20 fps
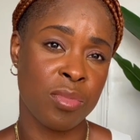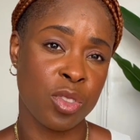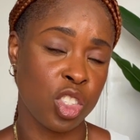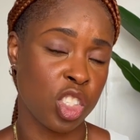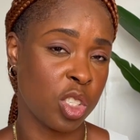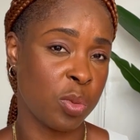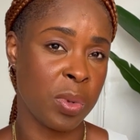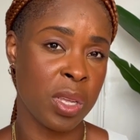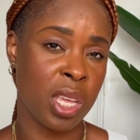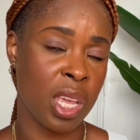
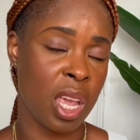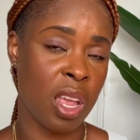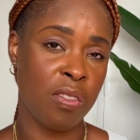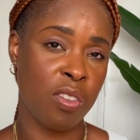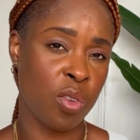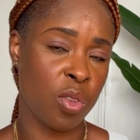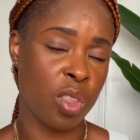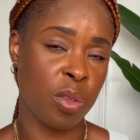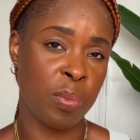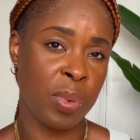just be
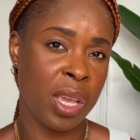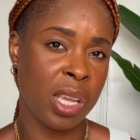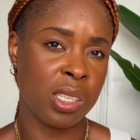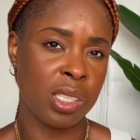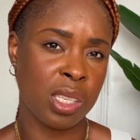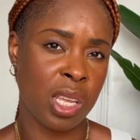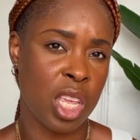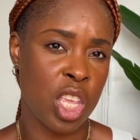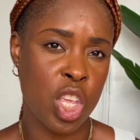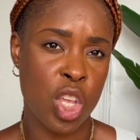careful with the
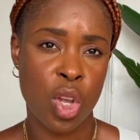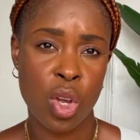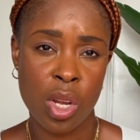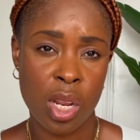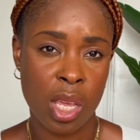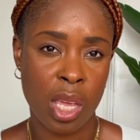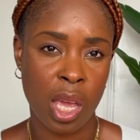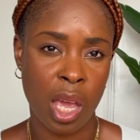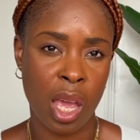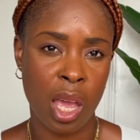piece that you're
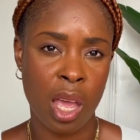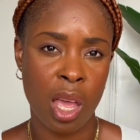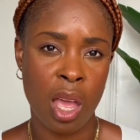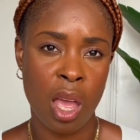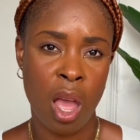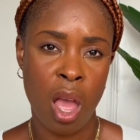gonna get